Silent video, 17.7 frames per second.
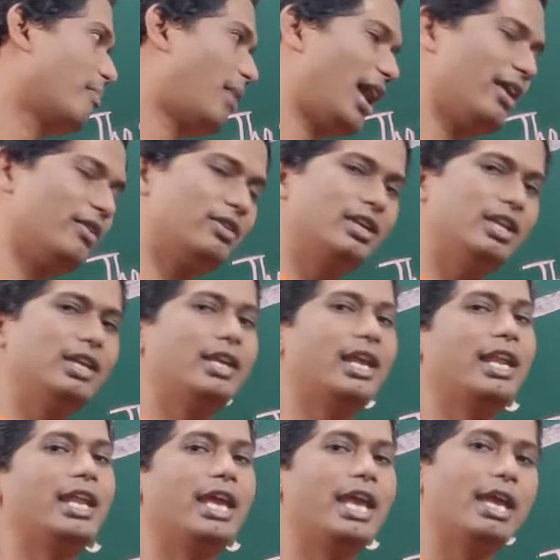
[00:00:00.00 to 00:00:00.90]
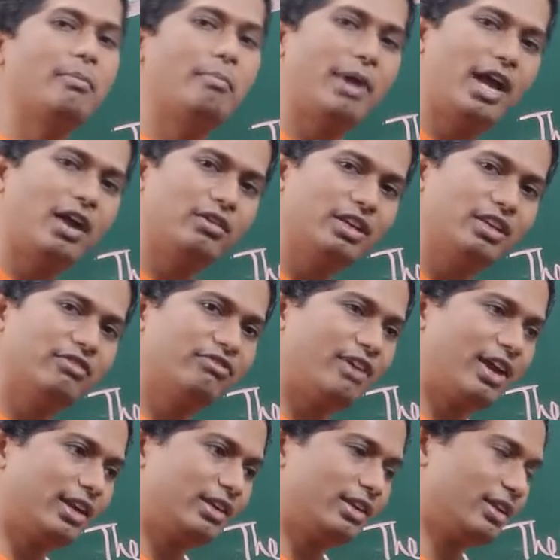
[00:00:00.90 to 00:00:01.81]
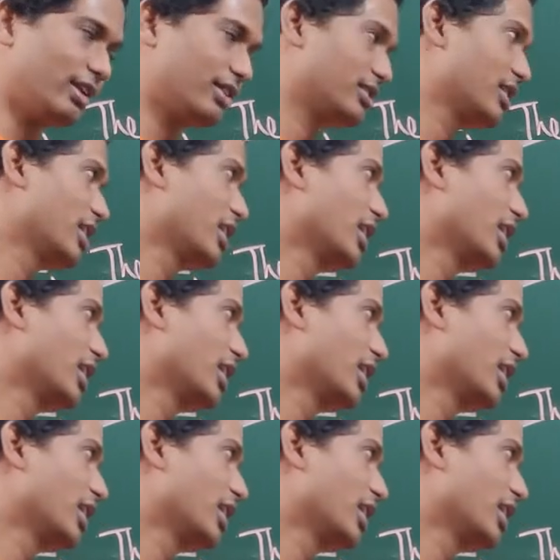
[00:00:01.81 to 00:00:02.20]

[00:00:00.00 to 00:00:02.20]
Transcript: biotic and abiotic factors.